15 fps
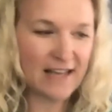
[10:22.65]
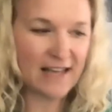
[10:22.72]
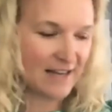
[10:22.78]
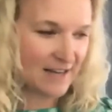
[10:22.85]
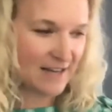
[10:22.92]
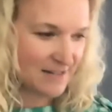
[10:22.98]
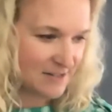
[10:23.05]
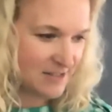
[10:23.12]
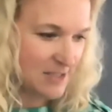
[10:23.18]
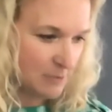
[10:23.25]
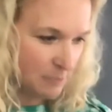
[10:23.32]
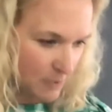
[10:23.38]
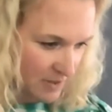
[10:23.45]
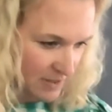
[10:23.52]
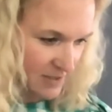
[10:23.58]
and
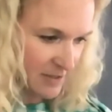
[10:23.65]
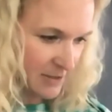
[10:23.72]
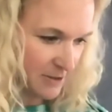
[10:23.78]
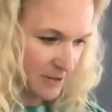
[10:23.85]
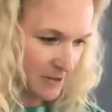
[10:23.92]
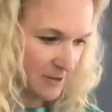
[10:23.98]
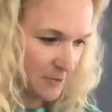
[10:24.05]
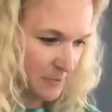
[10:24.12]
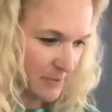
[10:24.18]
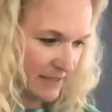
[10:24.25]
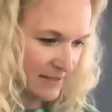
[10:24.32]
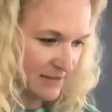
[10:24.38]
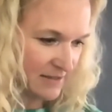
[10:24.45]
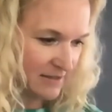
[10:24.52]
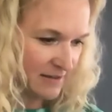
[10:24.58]
sit with this year a little
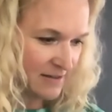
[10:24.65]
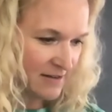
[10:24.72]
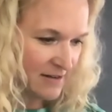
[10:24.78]
bit.